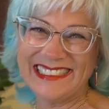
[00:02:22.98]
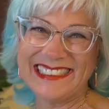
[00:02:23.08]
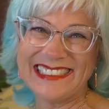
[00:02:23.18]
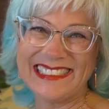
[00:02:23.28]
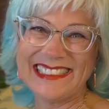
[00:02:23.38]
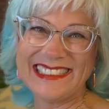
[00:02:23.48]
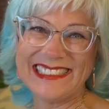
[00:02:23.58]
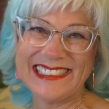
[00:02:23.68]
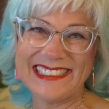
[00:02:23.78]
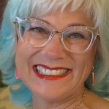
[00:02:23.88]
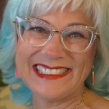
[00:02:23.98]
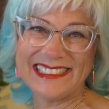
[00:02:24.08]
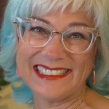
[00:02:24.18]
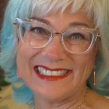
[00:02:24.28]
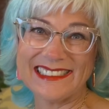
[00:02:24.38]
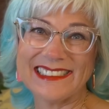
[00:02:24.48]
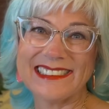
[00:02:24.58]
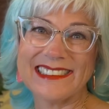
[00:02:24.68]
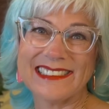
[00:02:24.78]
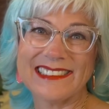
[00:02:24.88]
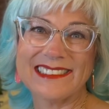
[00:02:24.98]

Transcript: [no speech]